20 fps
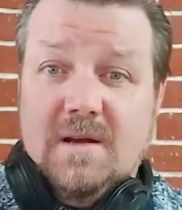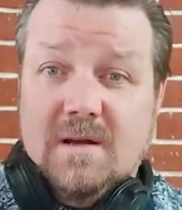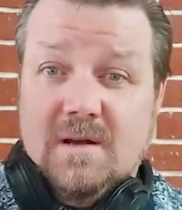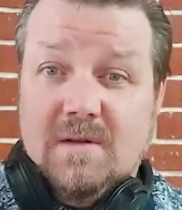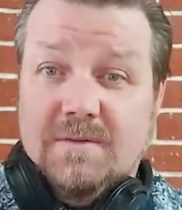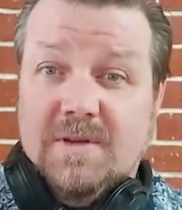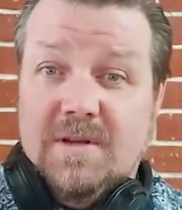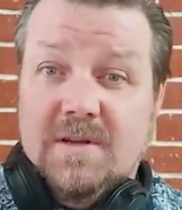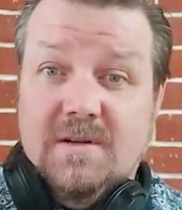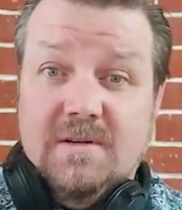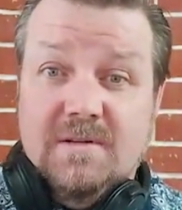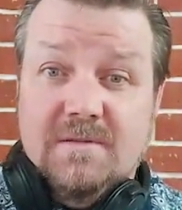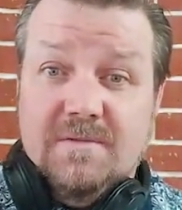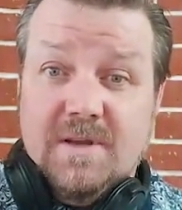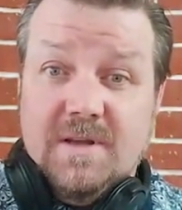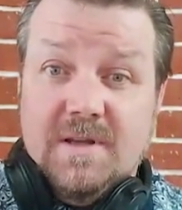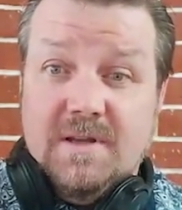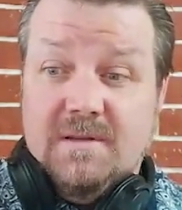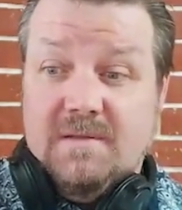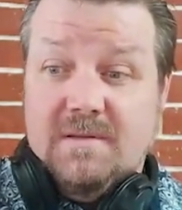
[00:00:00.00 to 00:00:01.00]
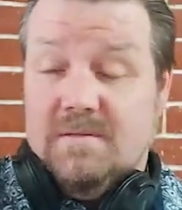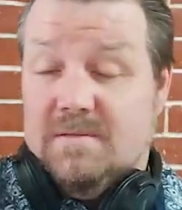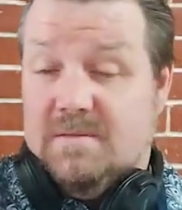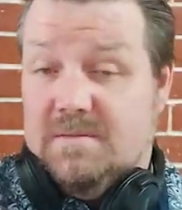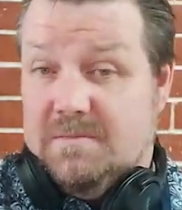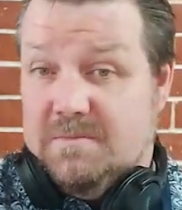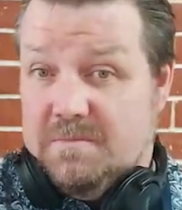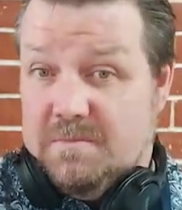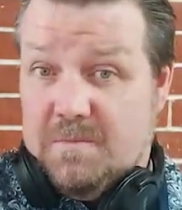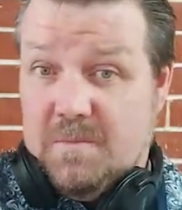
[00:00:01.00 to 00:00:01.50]
Alternatively,
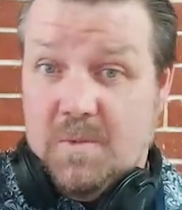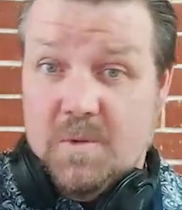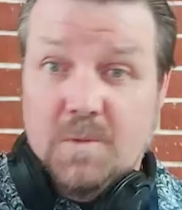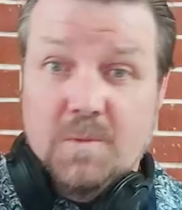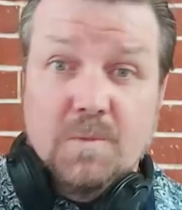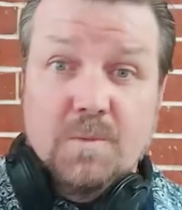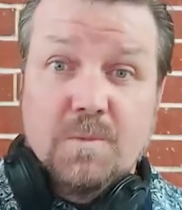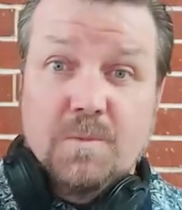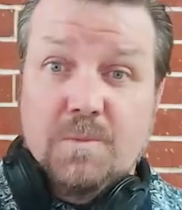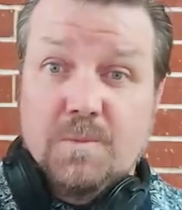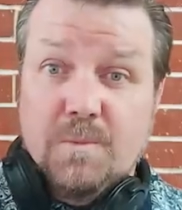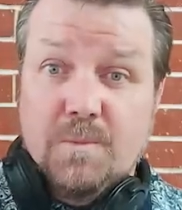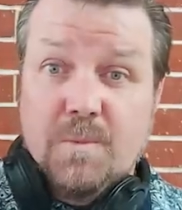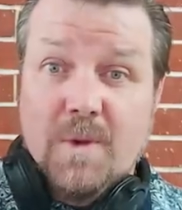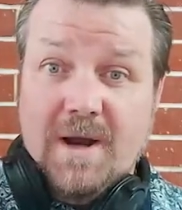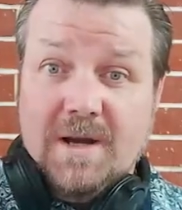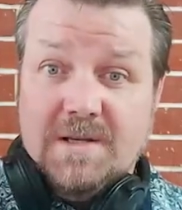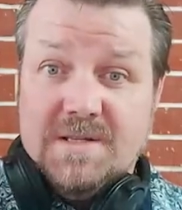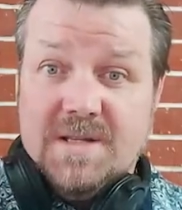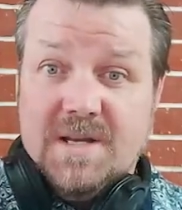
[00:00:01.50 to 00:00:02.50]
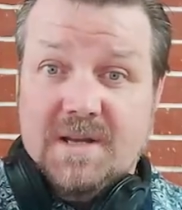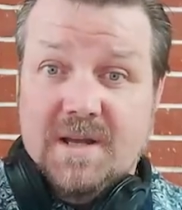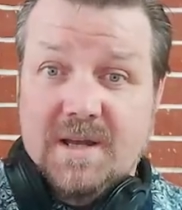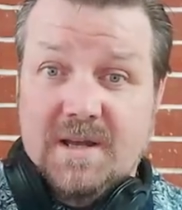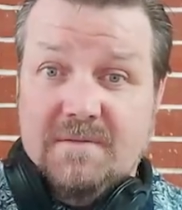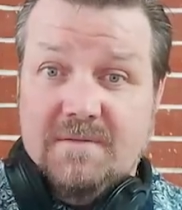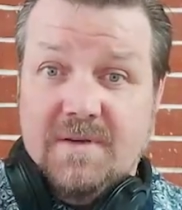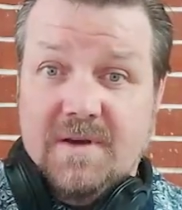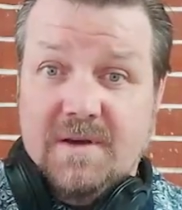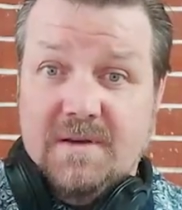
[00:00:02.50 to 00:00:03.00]
whack a set of
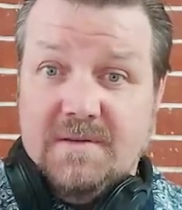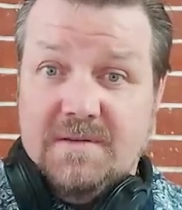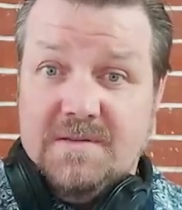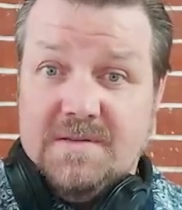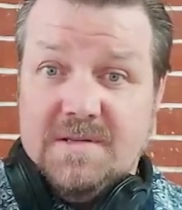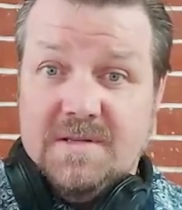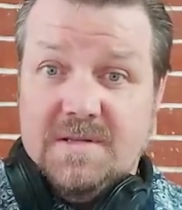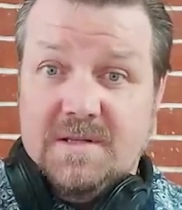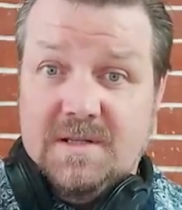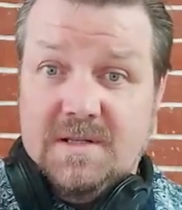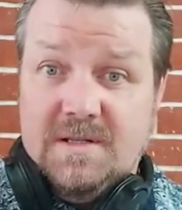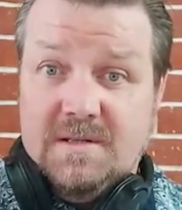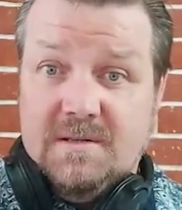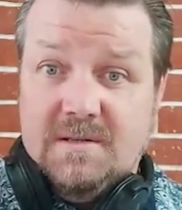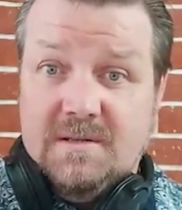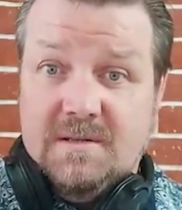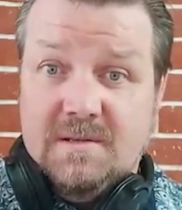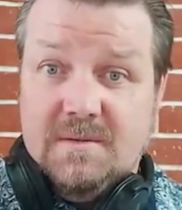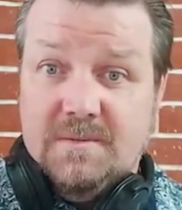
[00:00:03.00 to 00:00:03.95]
headphones in